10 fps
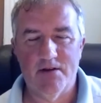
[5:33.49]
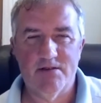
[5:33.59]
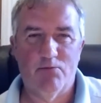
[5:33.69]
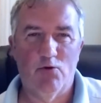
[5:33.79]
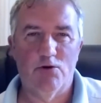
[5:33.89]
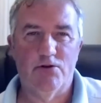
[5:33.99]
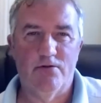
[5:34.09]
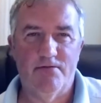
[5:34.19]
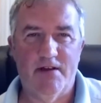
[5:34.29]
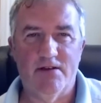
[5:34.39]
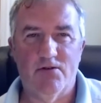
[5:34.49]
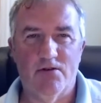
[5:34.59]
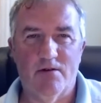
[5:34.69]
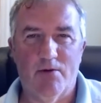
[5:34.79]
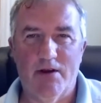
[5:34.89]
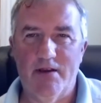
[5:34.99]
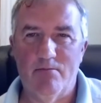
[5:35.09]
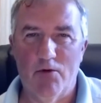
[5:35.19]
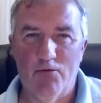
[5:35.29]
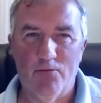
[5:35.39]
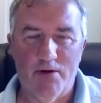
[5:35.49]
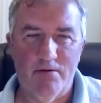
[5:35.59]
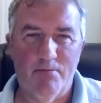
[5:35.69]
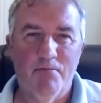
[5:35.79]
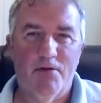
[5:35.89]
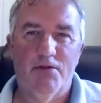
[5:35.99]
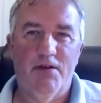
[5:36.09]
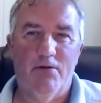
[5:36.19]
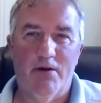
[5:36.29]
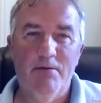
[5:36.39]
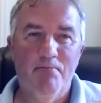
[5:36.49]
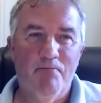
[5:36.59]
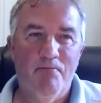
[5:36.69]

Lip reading: supporter of tectonic plate movement theory.